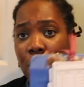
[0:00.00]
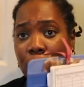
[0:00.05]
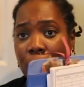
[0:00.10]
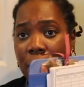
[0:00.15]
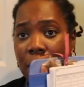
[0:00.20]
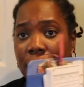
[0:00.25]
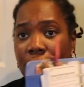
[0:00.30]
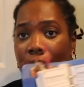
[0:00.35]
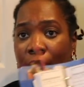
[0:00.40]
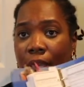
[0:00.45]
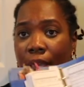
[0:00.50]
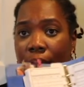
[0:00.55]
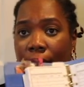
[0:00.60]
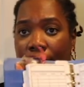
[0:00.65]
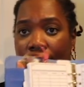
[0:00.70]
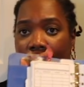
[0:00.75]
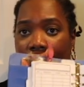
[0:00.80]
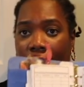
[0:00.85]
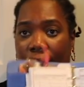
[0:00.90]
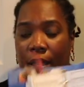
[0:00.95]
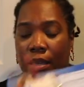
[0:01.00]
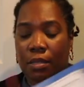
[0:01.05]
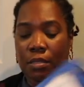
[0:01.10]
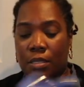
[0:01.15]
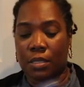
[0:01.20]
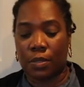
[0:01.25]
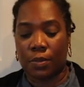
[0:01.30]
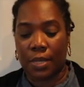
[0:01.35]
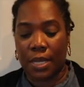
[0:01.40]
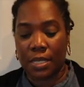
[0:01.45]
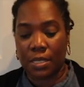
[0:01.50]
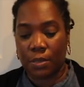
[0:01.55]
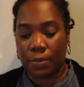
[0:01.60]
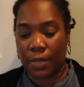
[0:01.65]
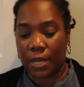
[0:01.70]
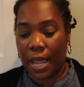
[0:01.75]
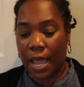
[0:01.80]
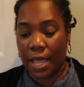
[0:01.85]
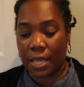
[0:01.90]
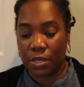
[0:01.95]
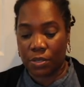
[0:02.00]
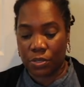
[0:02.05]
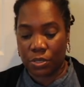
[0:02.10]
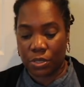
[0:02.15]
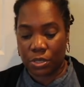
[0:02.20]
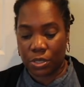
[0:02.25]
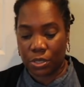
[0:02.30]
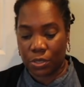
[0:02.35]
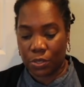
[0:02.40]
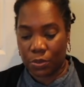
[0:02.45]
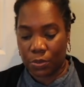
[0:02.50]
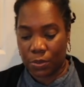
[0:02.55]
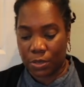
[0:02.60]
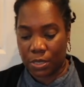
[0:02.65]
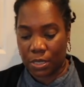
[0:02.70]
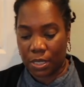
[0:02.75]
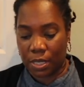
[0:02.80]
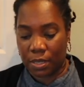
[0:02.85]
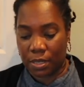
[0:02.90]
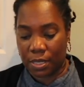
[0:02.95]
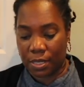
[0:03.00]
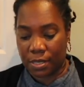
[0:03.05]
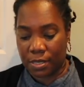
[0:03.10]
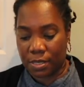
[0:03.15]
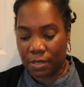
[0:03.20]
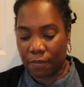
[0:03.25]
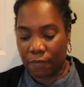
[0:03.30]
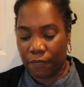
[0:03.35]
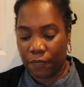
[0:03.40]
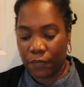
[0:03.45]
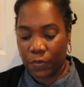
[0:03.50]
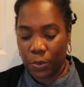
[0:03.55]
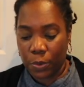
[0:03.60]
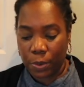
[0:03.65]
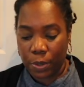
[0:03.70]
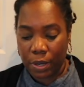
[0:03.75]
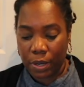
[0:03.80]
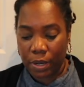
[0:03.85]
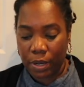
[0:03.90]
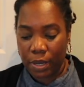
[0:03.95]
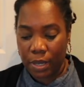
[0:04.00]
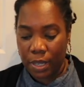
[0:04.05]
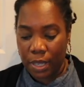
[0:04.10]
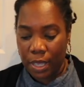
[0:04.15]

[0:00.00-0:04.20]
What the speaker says: But yeah, so that's what I used to use this for.